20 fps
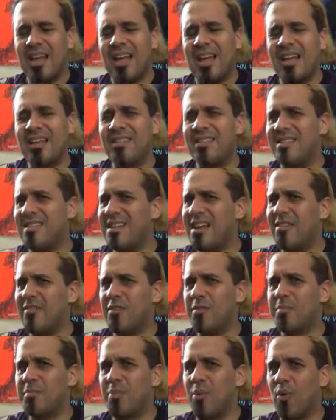It's
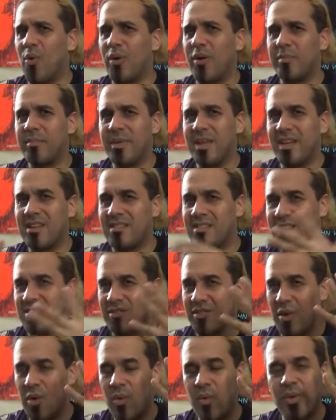never boring because
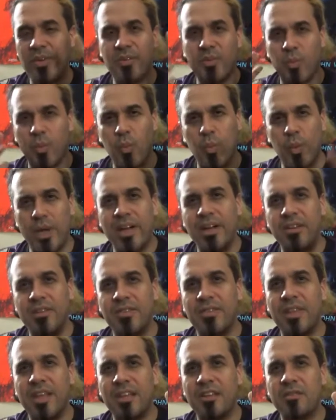there's always
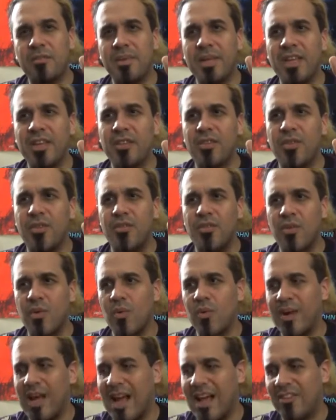weird things being
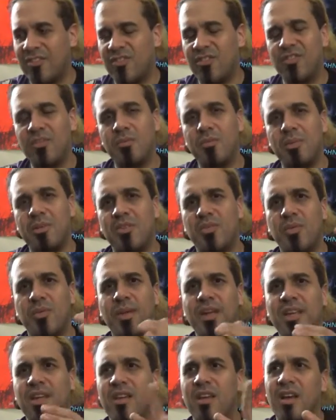thrown at you
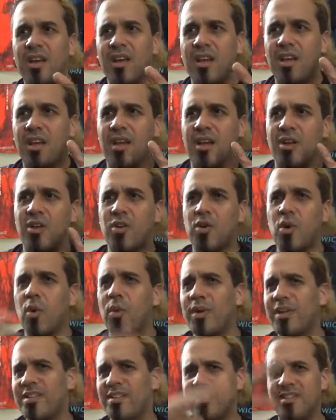between
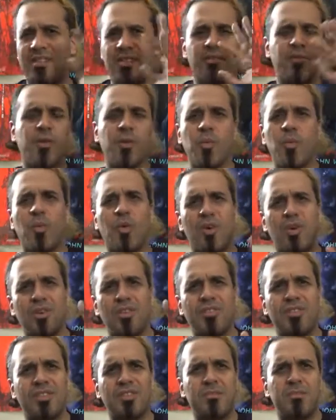going to different
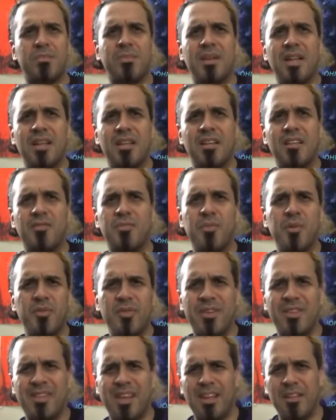worlds. This play, this
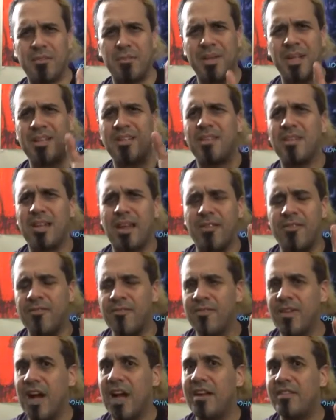movie takes place in like
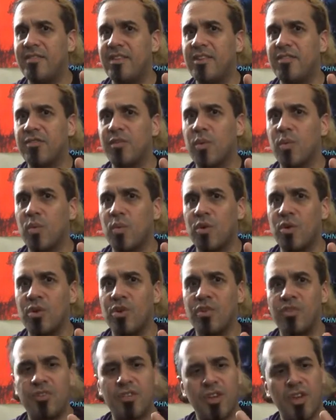five different
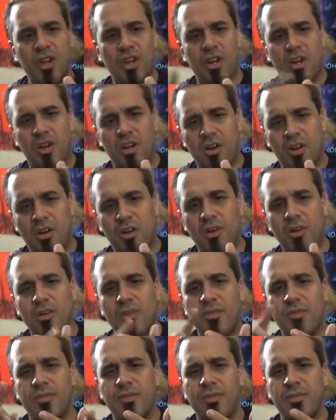worlds:
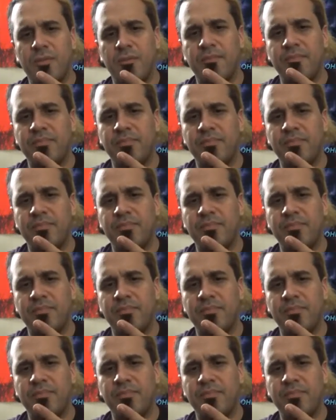Earth,